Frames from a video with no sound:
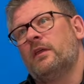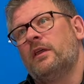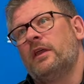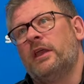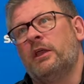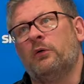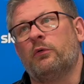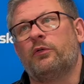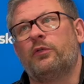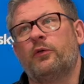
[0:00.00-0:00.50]

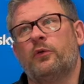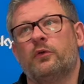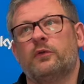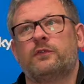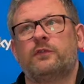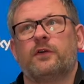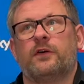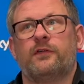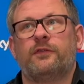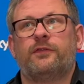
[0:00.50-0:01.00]
ill
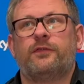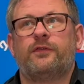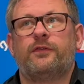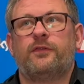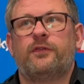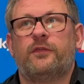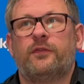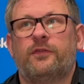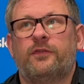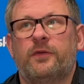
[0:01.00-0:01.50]
thought of
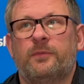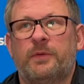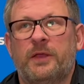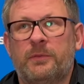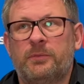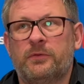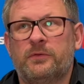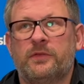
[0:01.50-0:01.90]
for people